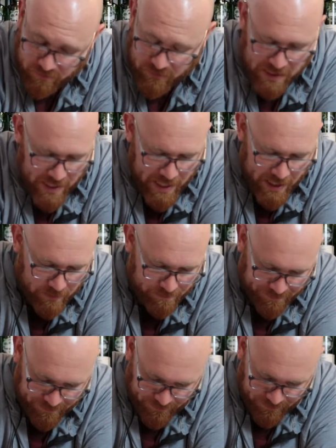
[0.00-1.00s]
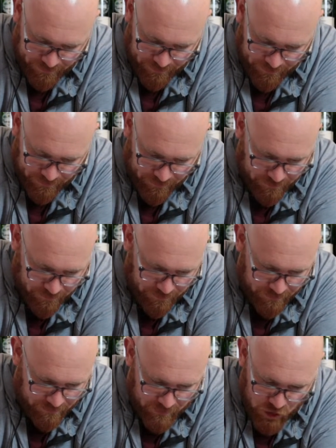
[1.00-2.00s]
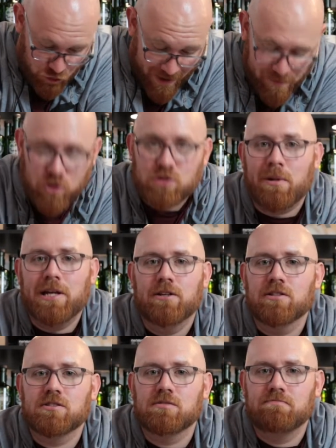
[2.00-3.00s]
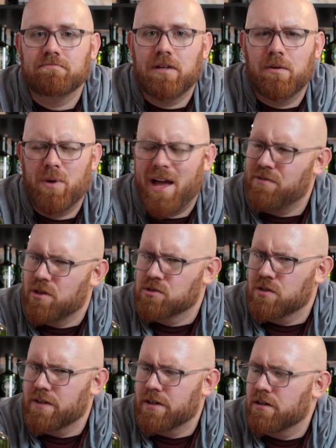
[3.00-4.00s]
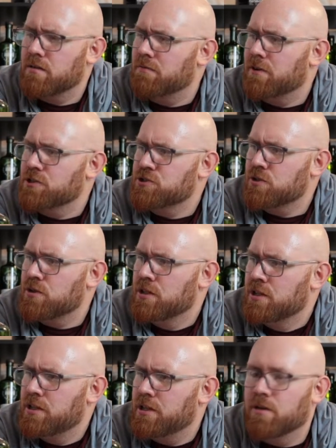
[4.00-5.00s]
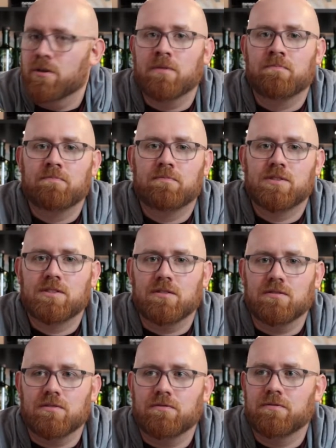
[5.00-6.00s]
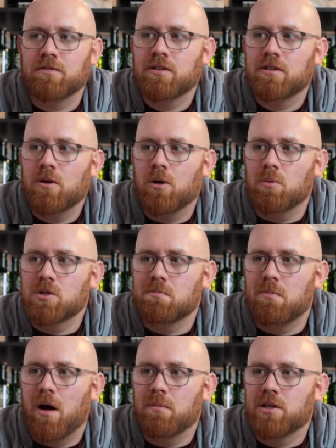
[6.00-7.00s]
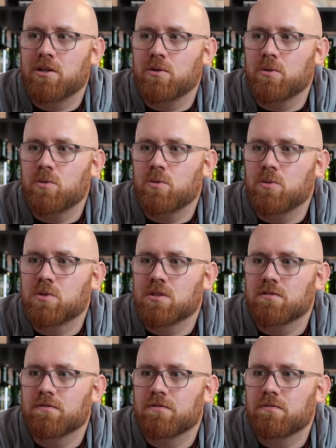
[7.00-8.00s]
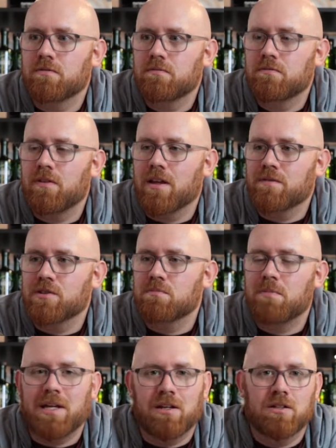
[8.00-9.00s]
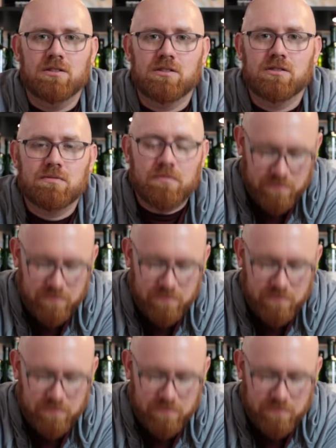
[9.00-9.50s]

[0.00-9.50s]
Yeah. Dry roast peanuts. We have those over here, I'm fairly sure. The sort of almost barbecue sort of flavoured peanuts.